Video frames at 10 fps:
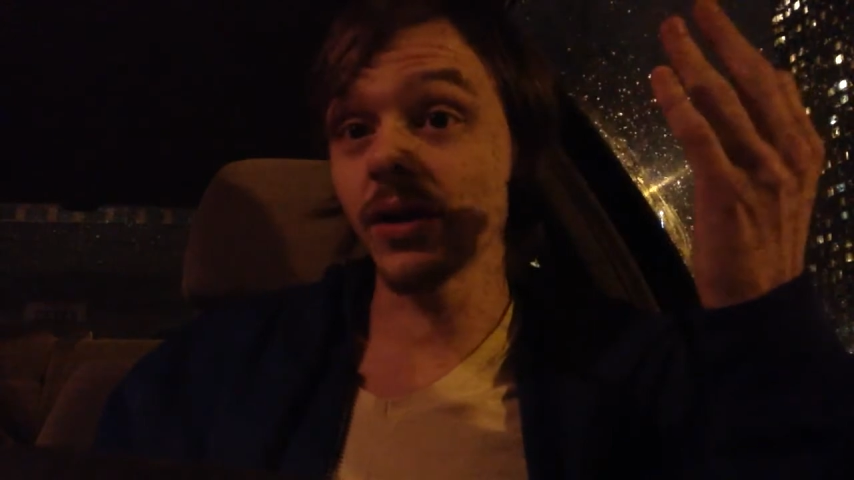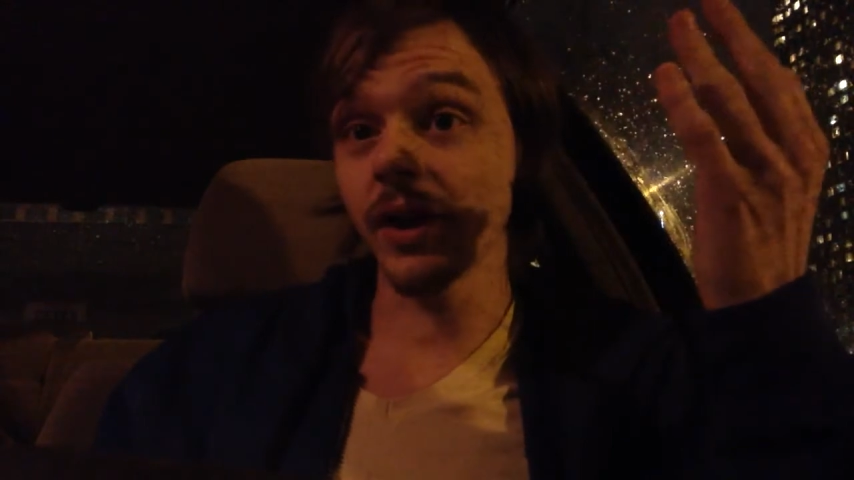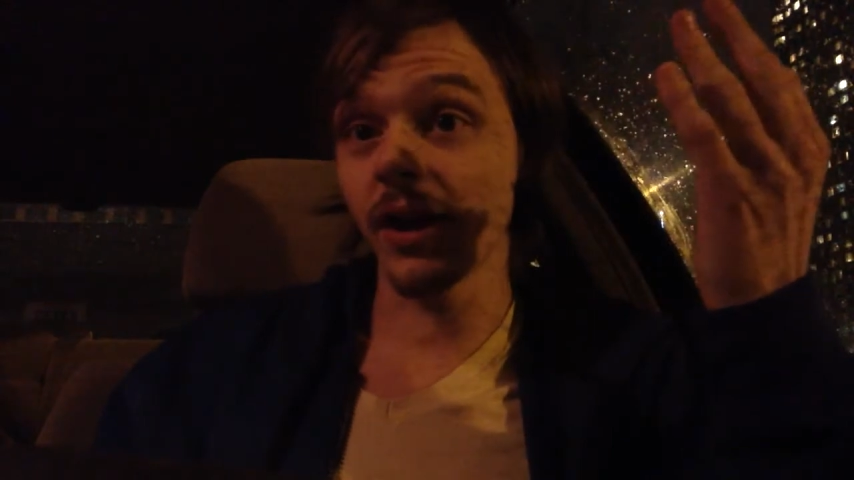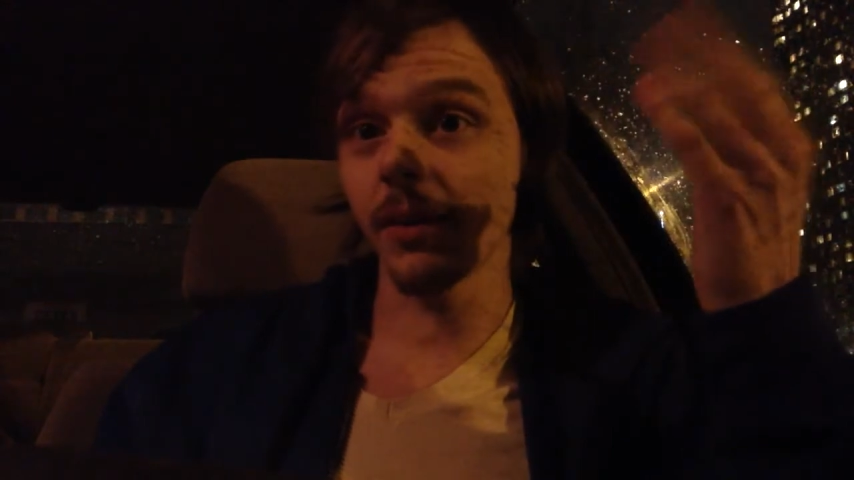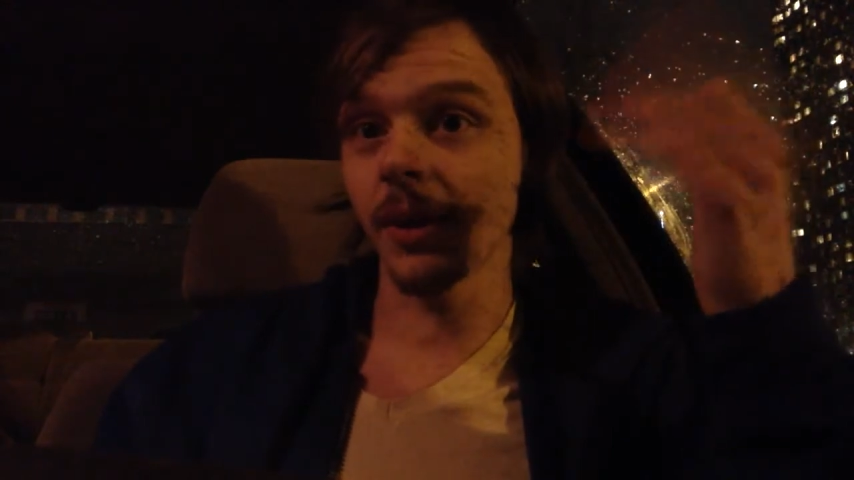don't
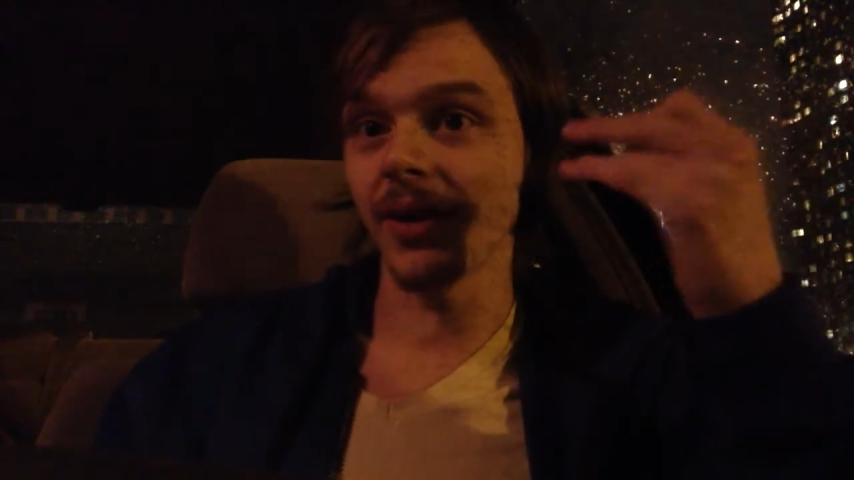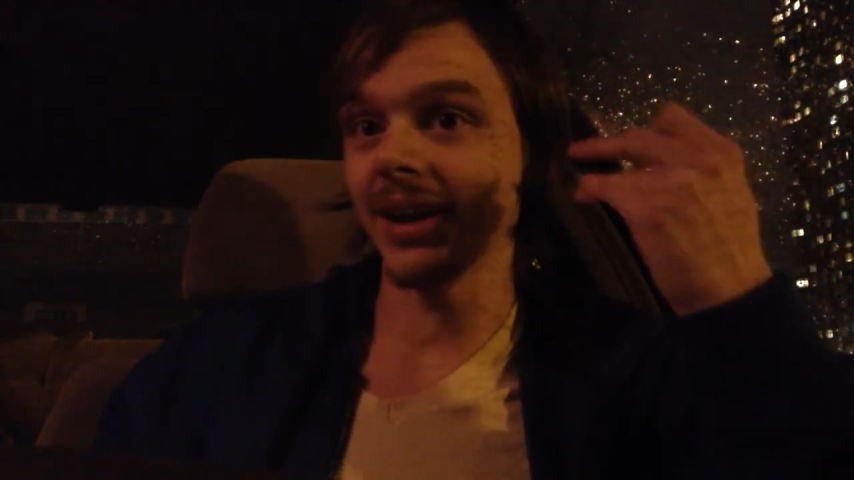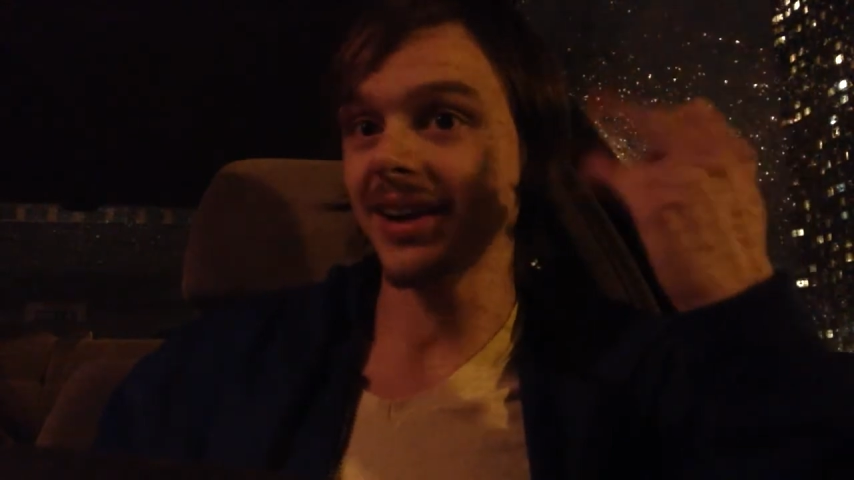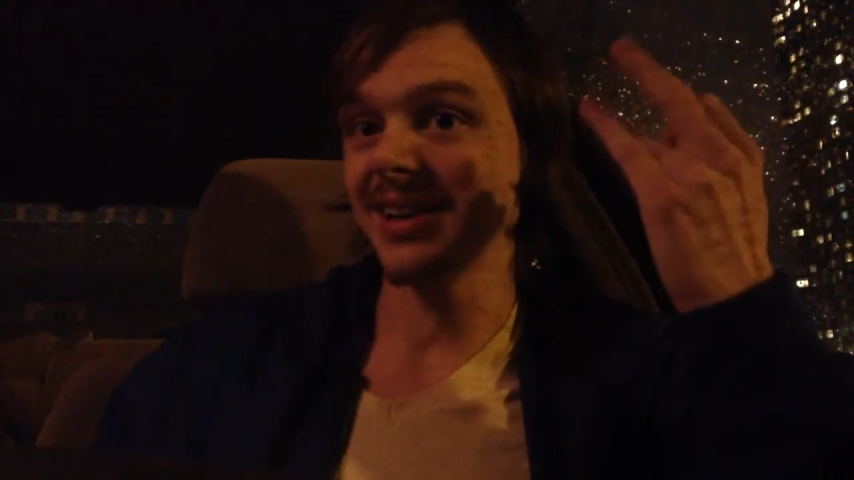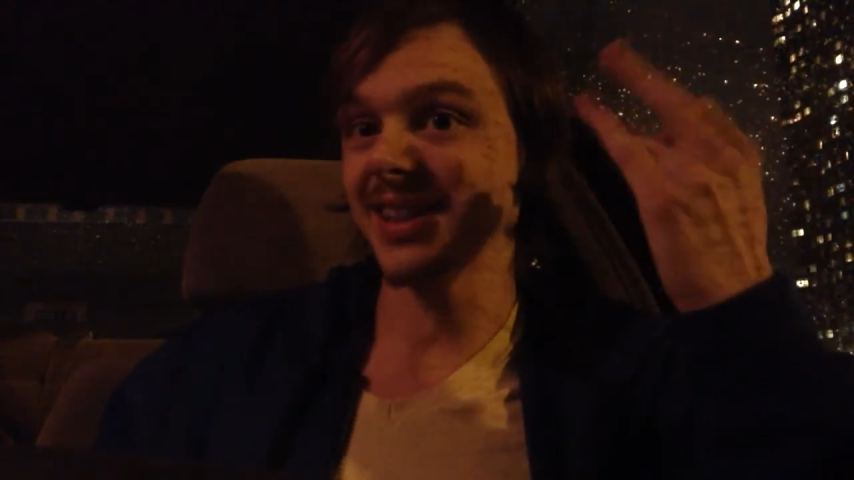care about
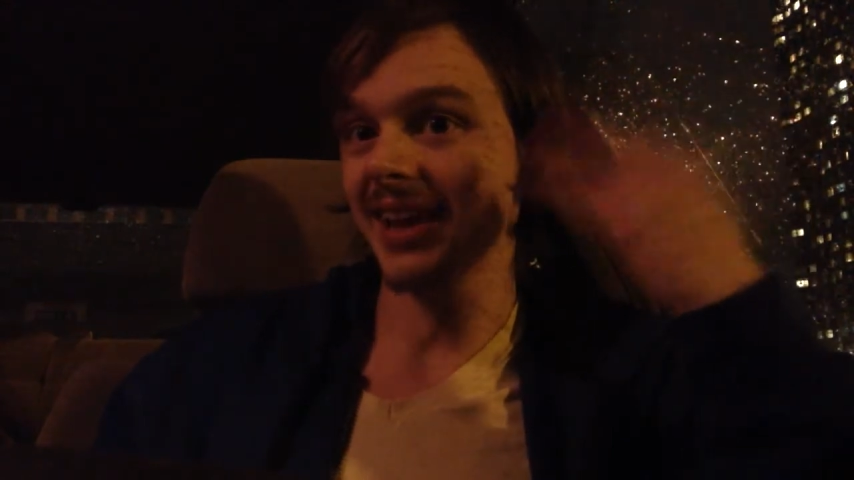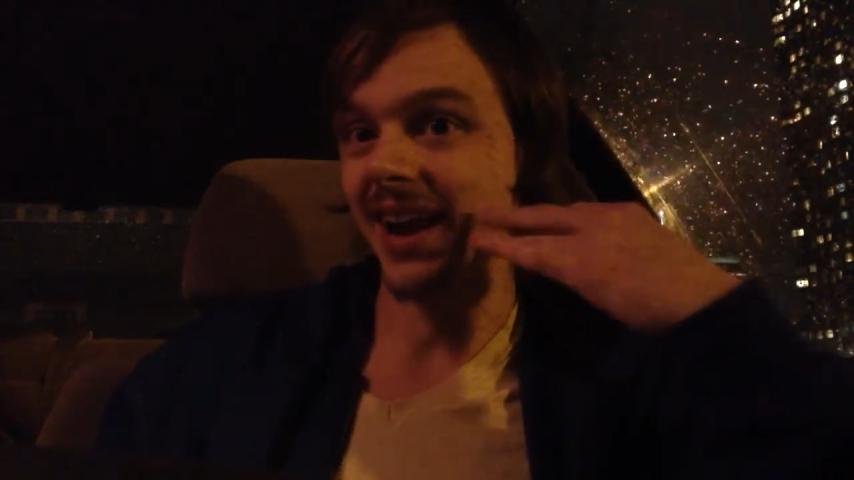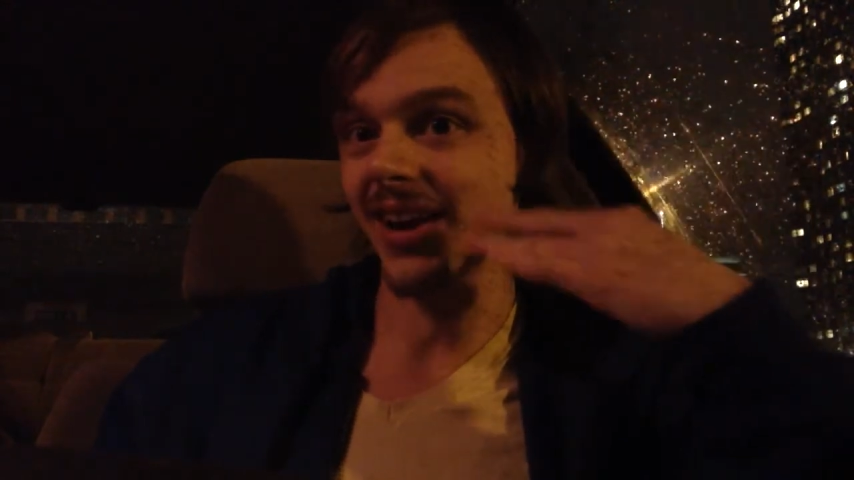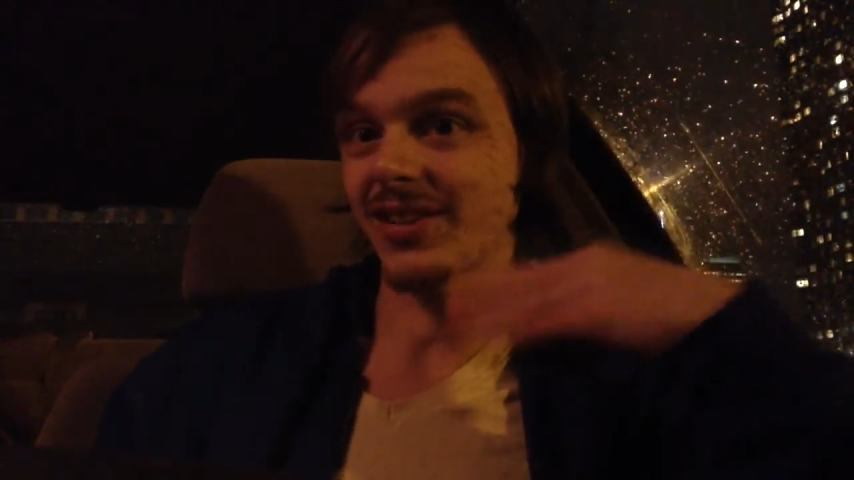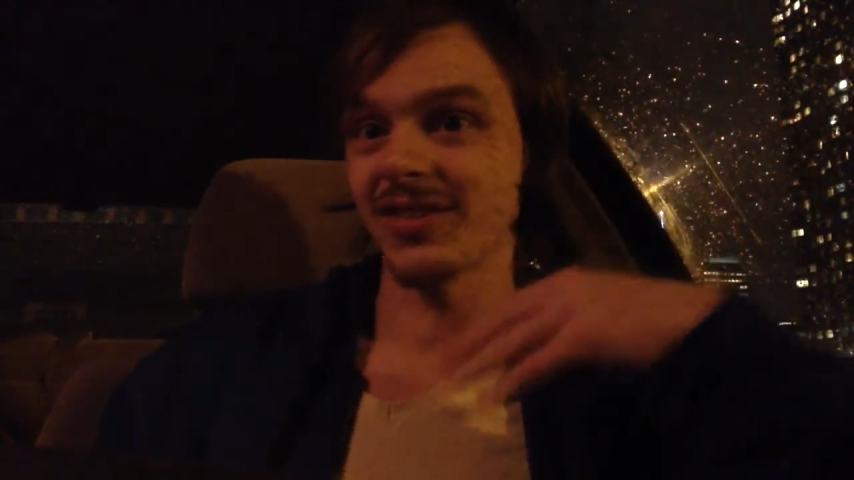any of the
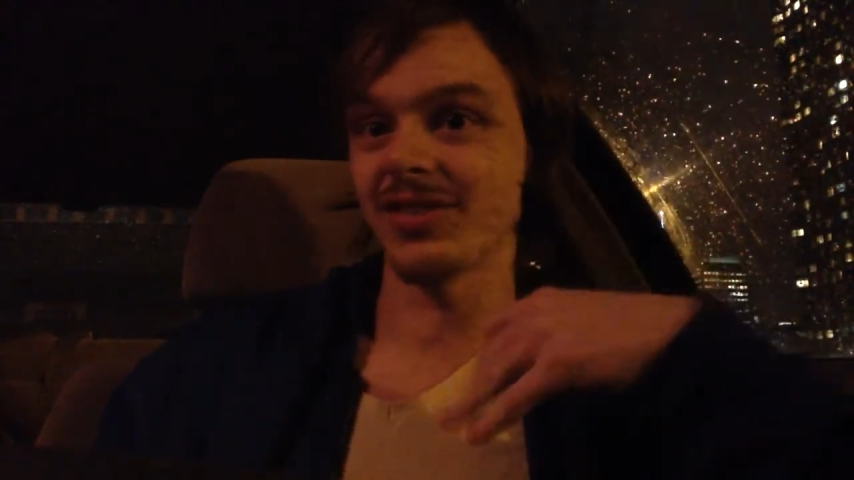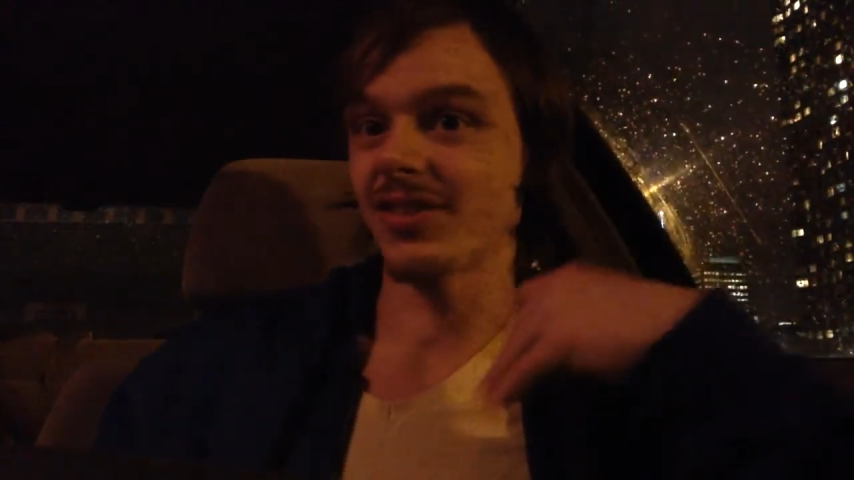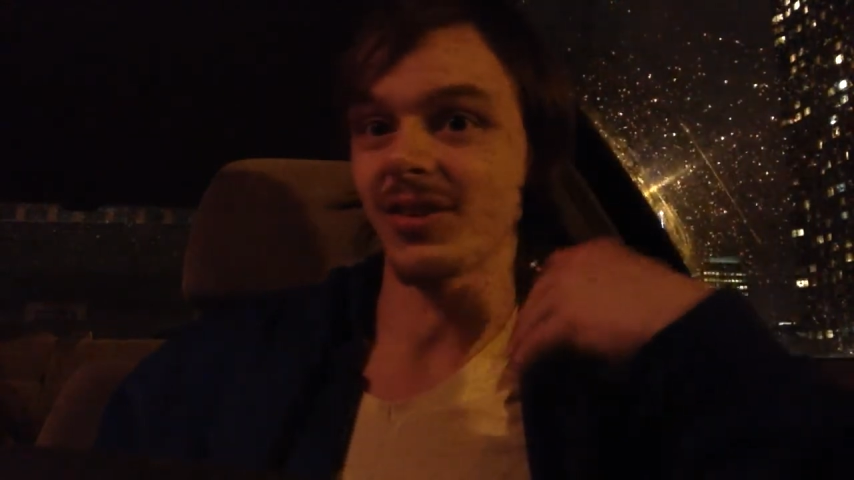characters